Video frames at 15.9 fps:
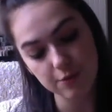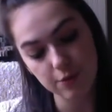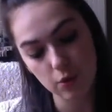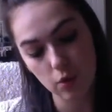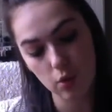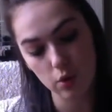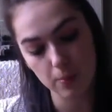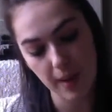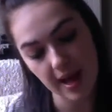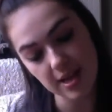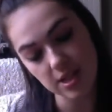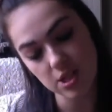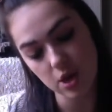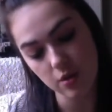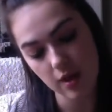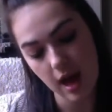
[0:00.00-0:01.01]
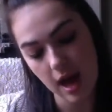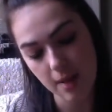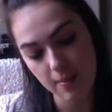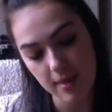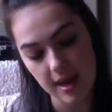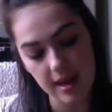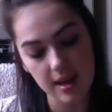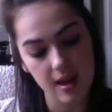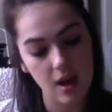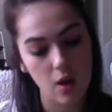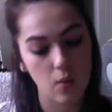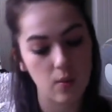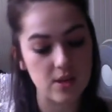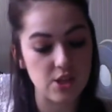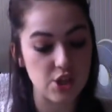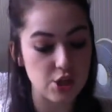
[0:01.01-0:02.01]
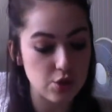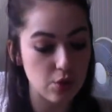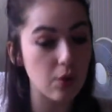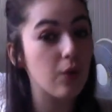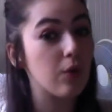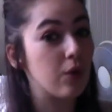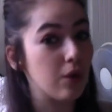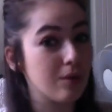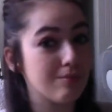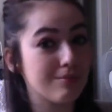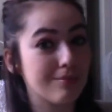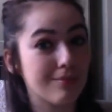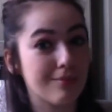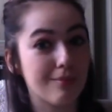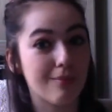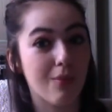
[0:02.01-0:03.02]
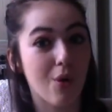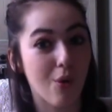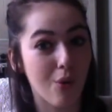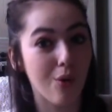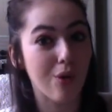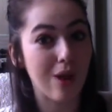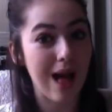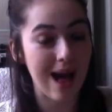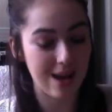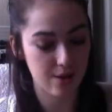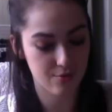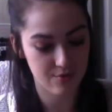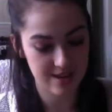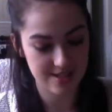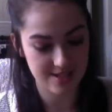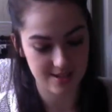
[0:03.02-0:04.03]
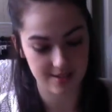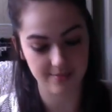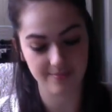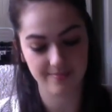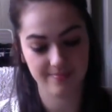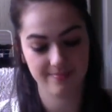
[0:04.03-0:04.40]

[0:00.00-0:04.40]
for the panto that I'm in, which is all, all handwritten